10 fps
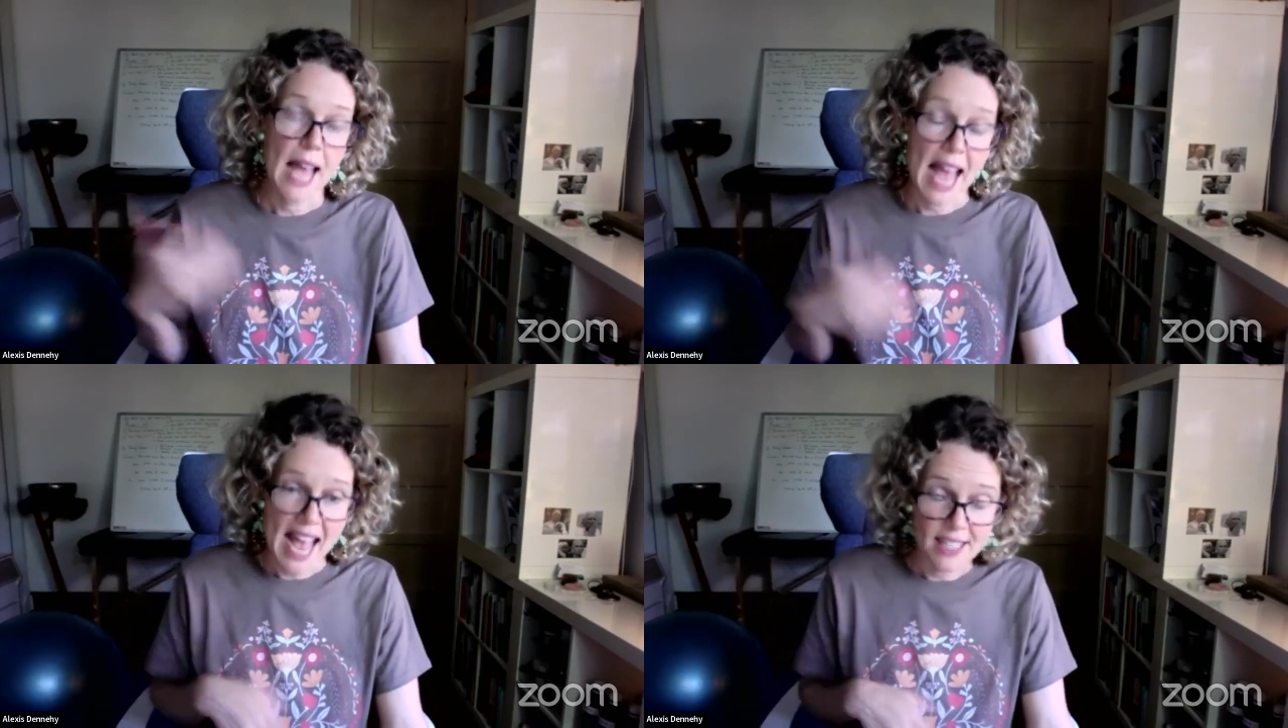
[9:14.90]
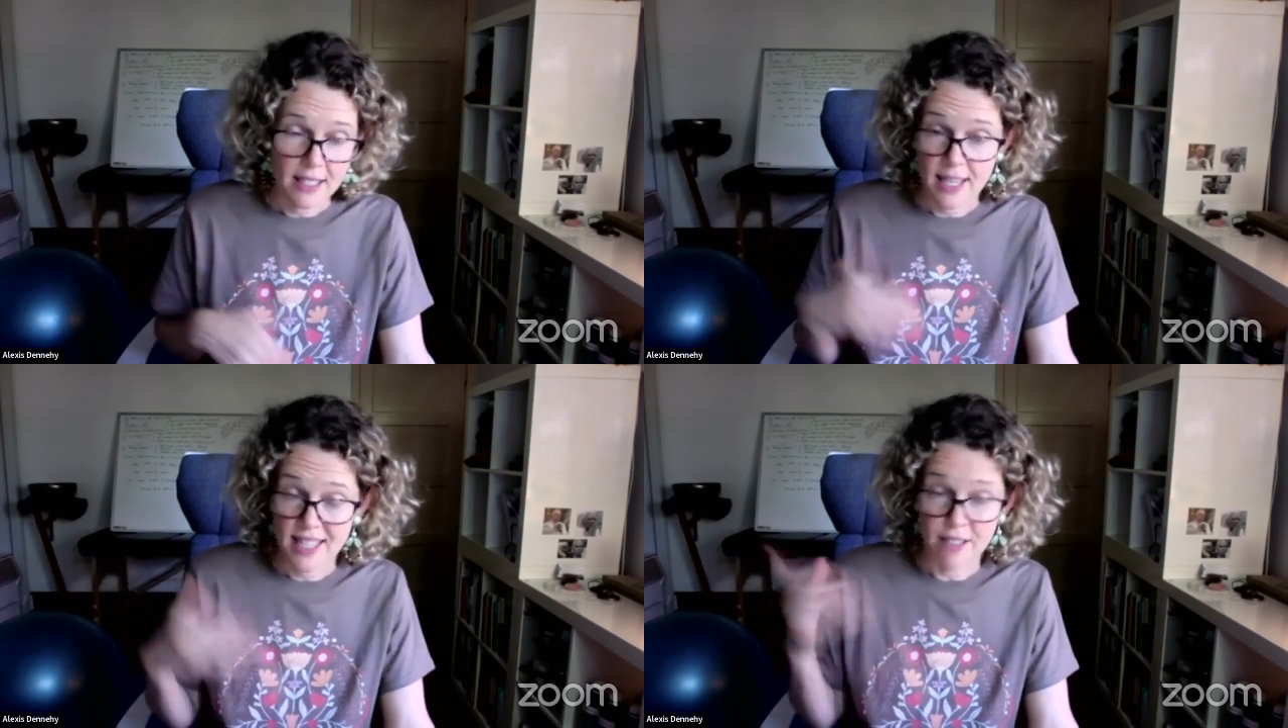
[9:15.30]
as
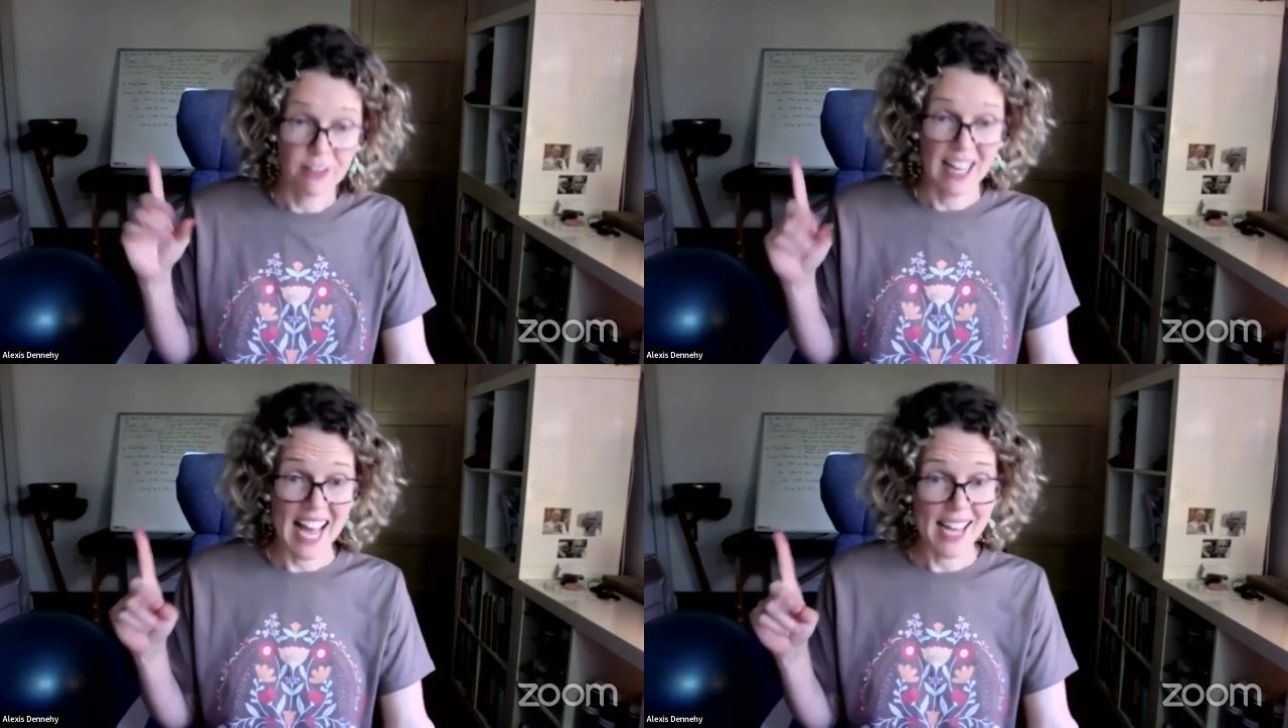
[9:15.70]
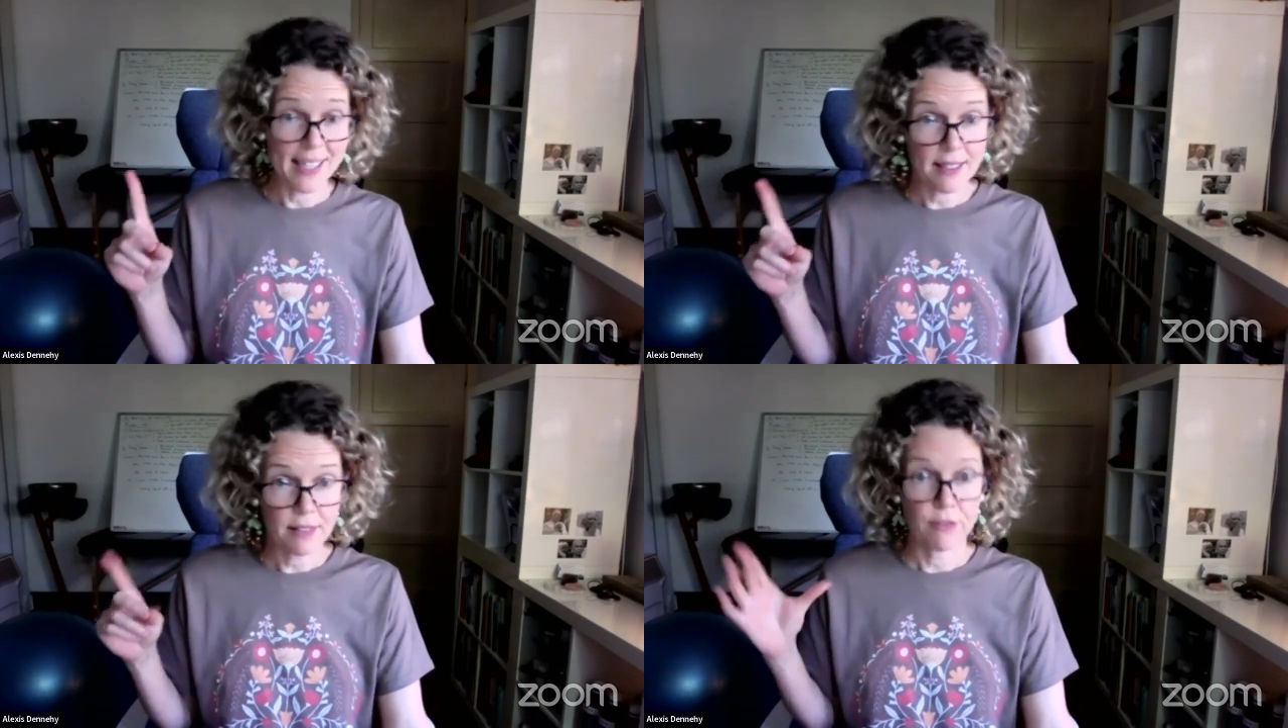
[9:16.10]
a
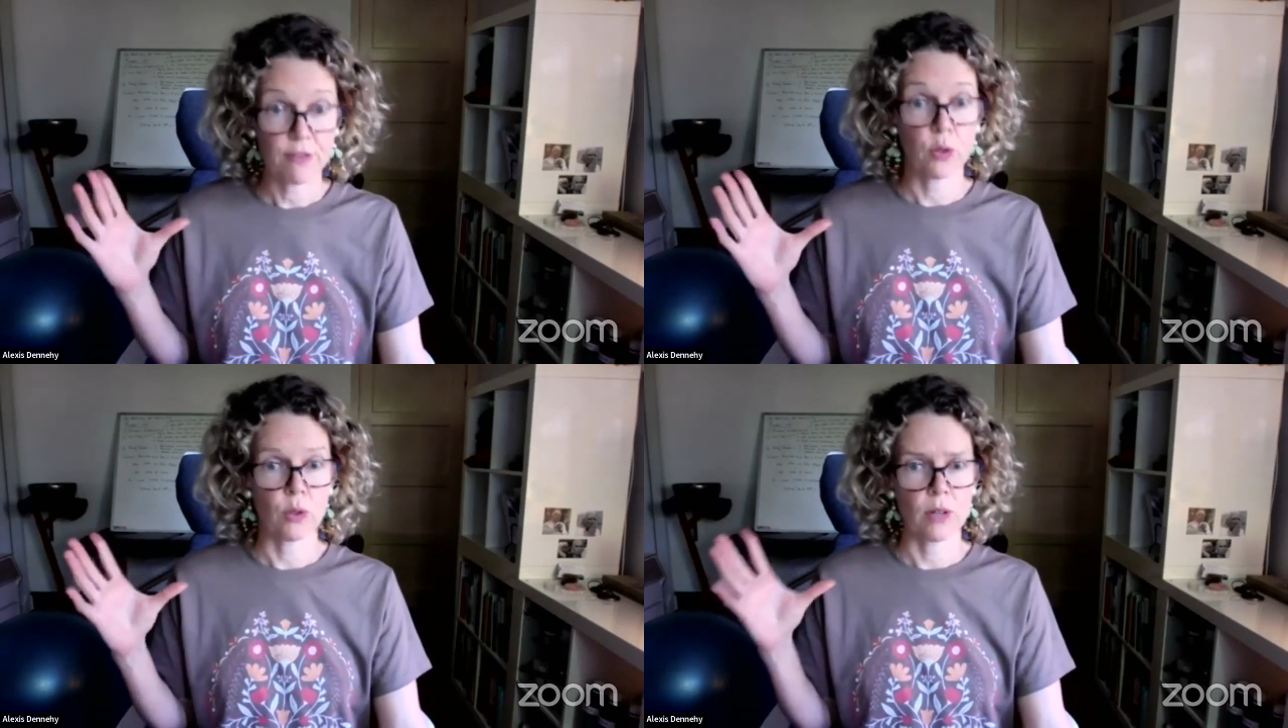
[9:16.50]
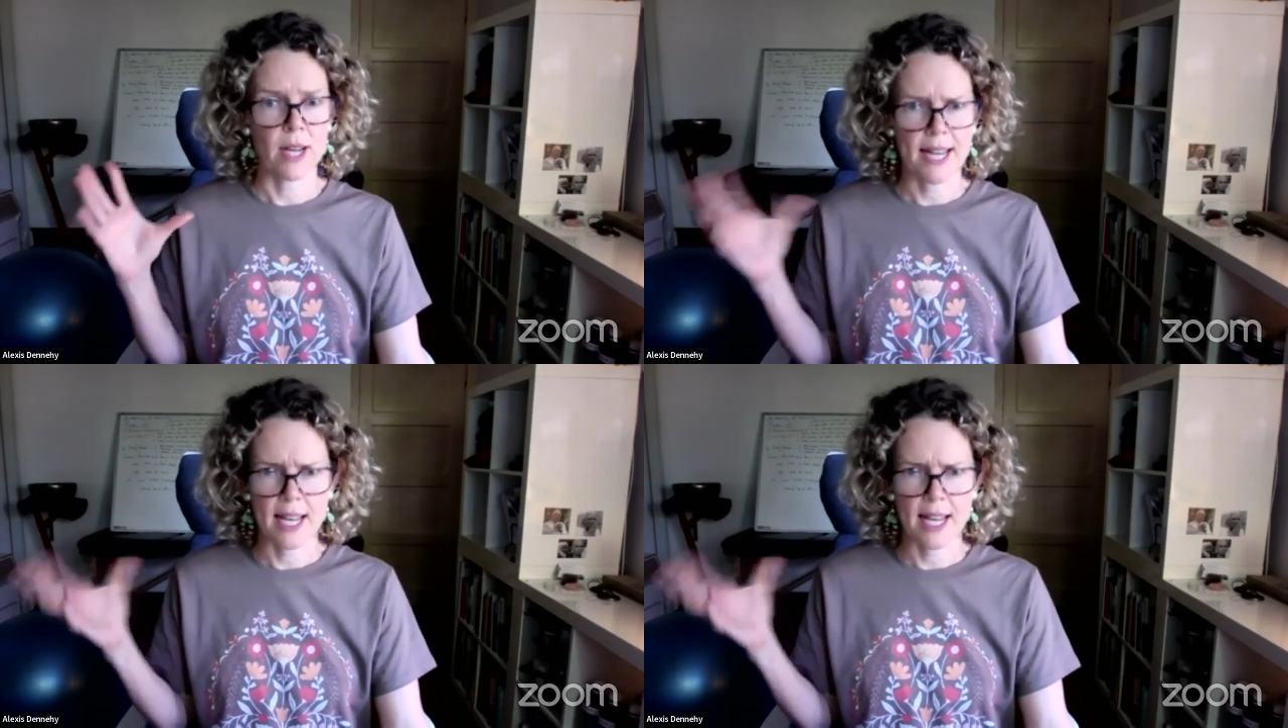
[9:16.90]
flag for an